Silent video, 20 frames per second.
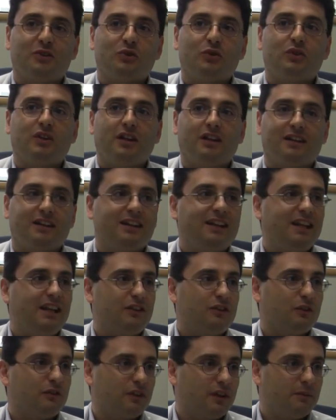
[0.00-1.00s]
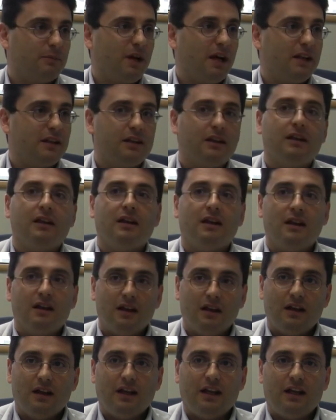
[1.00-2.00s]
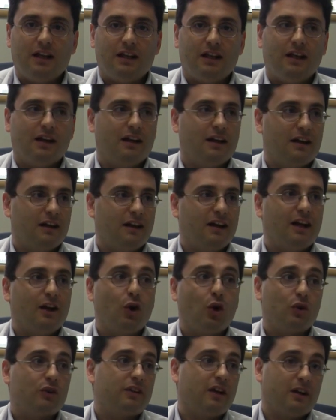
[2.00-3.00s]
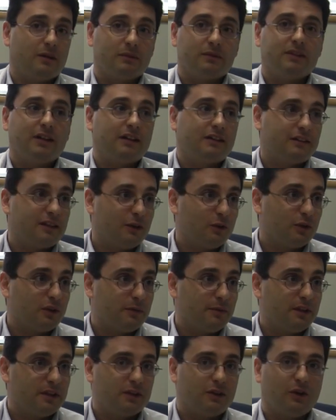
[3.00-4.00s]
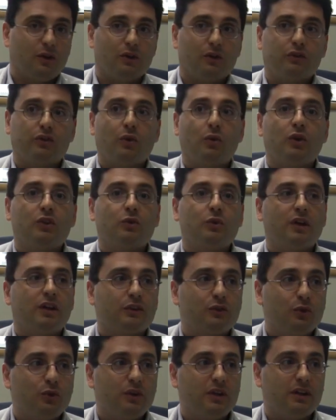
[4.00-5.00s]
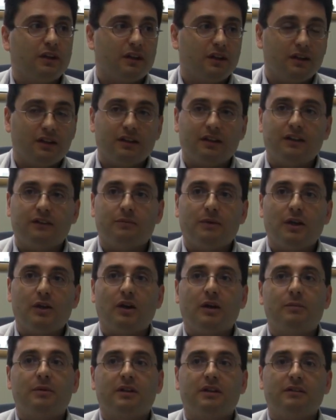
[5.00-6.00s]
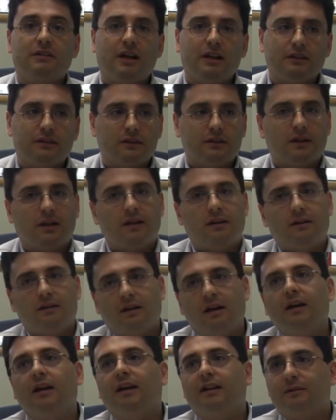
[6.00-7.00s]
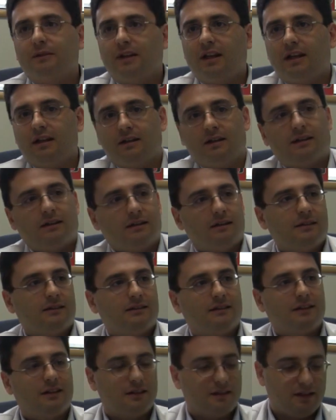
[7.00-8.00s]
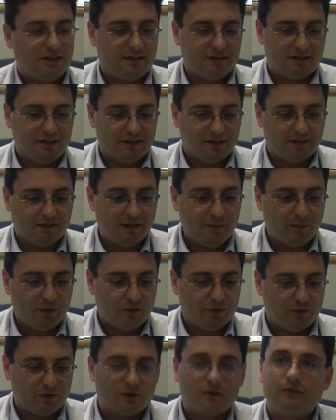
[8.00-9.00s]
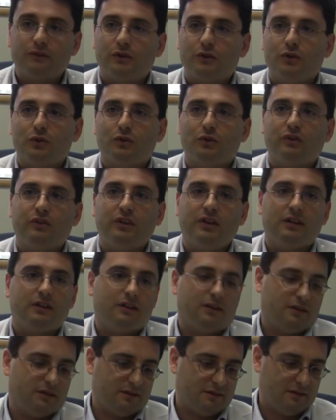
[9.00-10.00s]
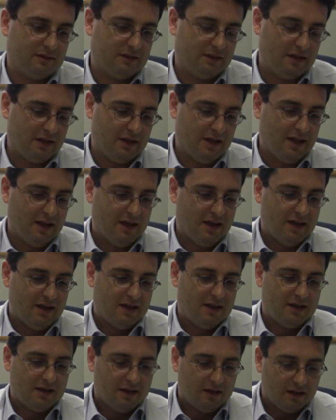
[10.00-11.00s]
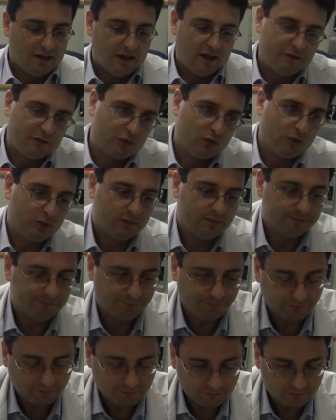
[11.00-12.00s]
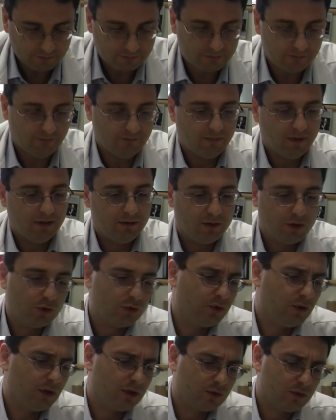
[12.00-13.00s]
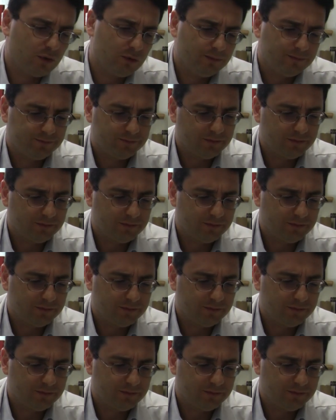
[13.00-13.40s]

the needs of the body in a long term. That's the ultimate goal. So what we are doing in, this biohybrid device, and I, I have taken a, a, a, sample for, for you to see it, and I have two, because you have two.